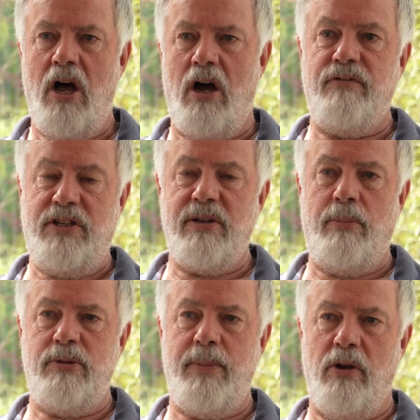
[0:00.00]
after
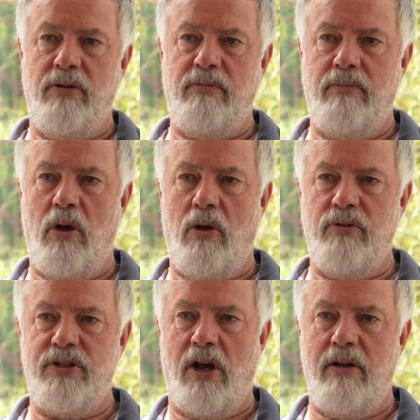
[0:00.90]
someone's been
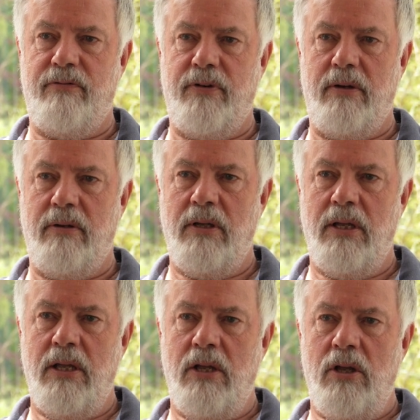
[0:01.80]
on site for
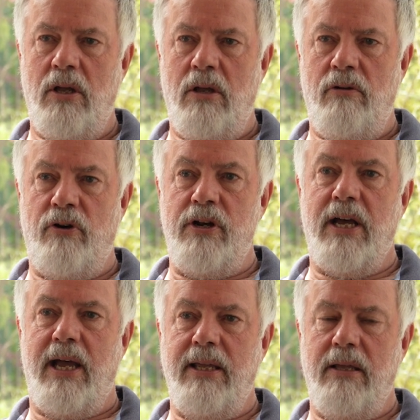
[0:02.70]
a
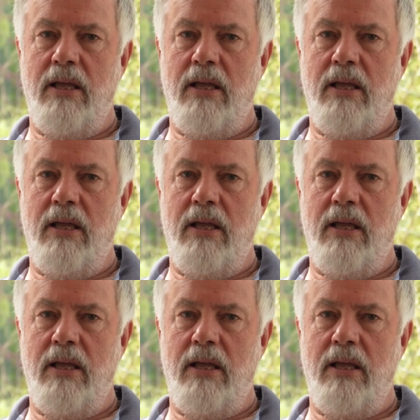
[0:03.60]
day.